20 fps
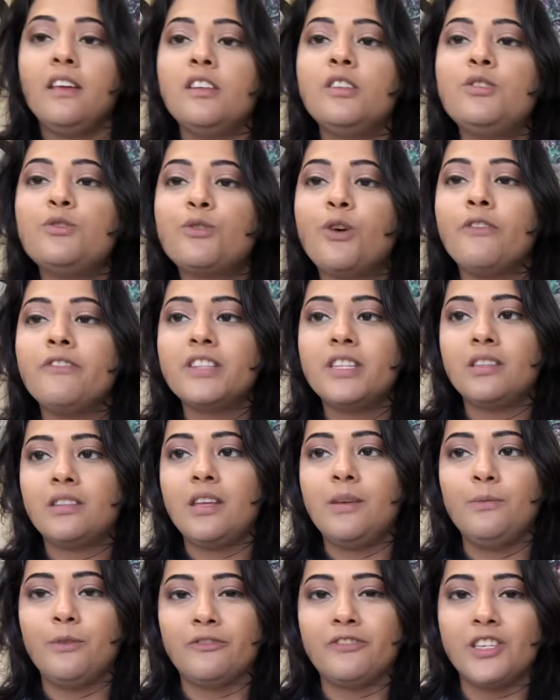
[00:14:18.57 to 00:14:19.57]
To go with the
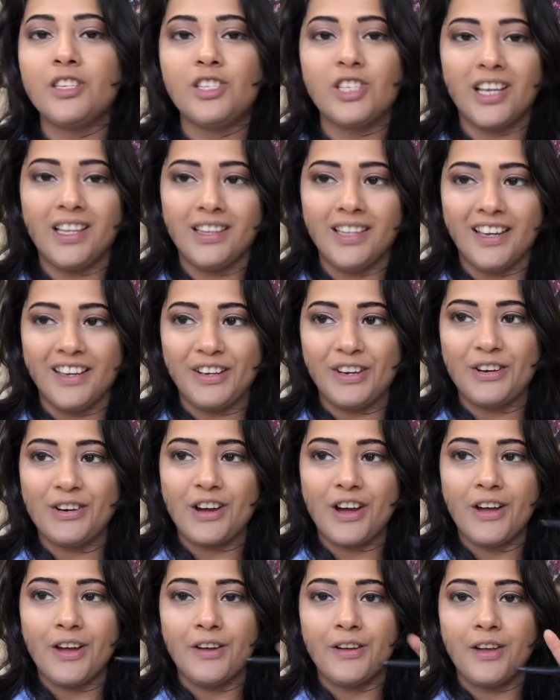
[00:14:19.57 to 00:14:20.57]
theme of the gel liner,
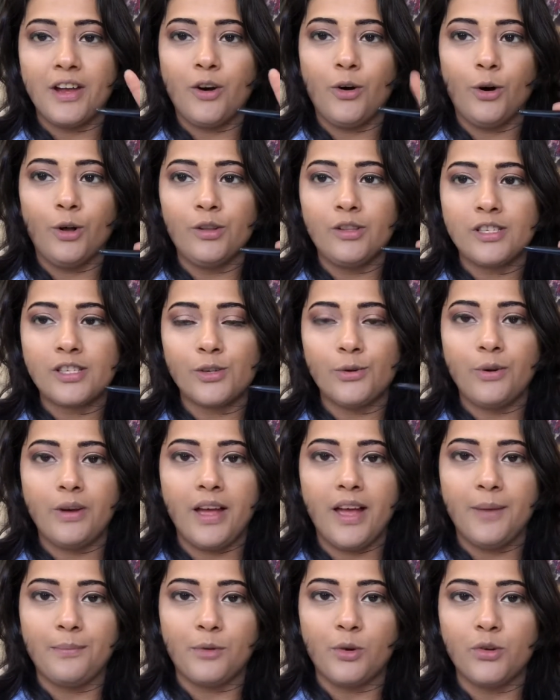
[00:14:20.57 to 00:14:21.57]
I also
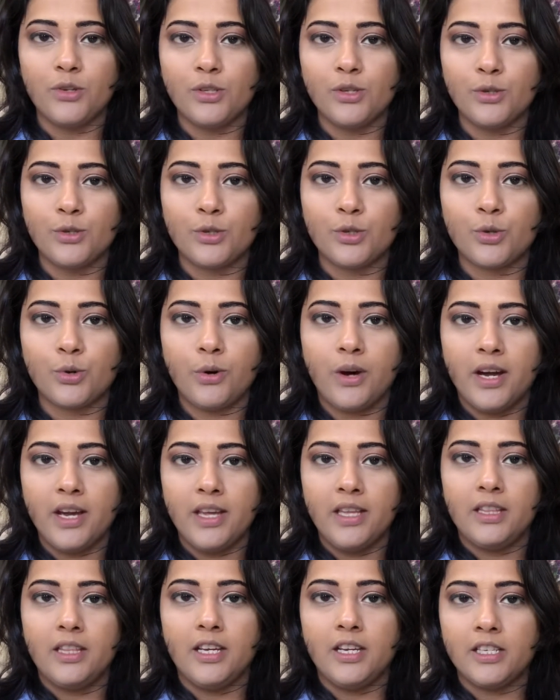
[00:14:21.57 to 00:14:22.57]
am going to
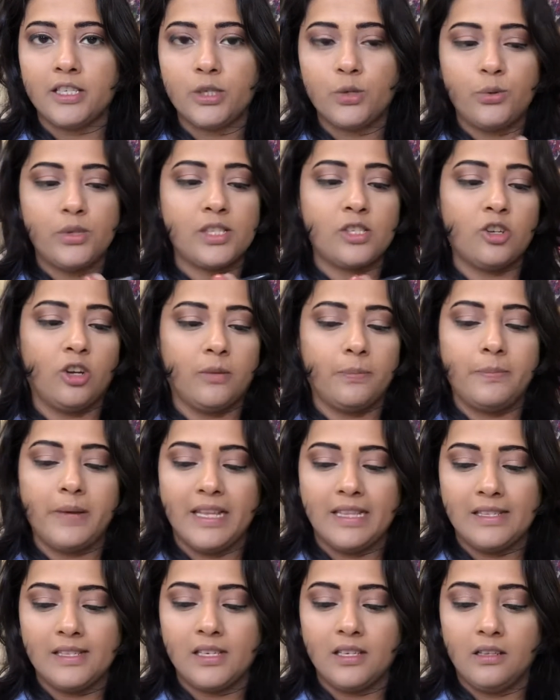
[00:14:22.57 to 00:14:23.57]
try their twist-on
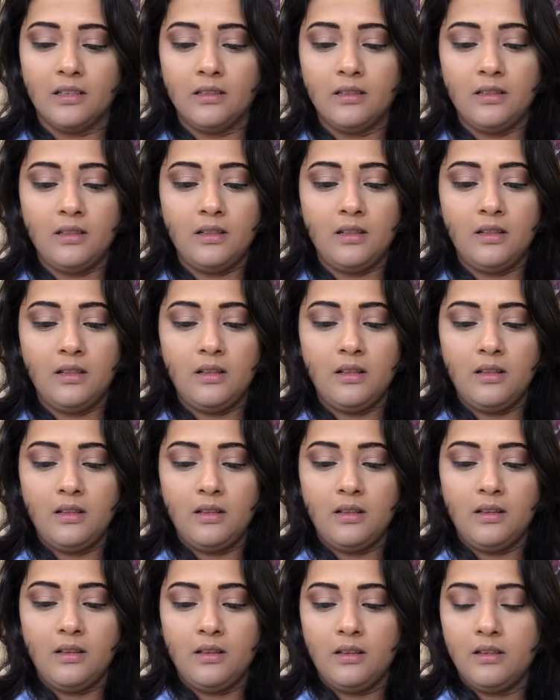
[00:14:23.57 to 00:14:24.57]
pencil.
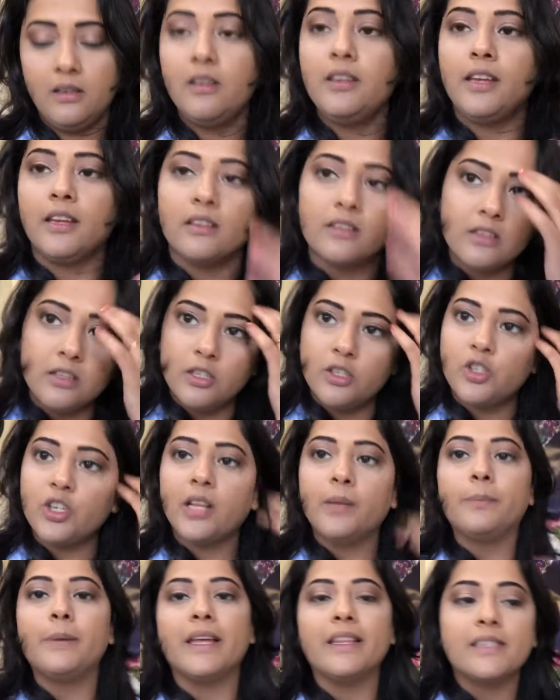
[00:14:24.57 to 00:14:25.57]
Yeah, the
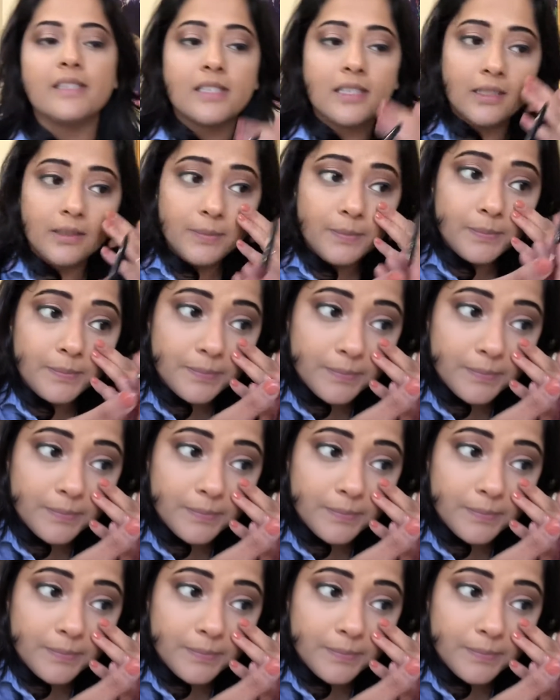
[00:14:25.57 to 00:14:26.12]
gel pencil.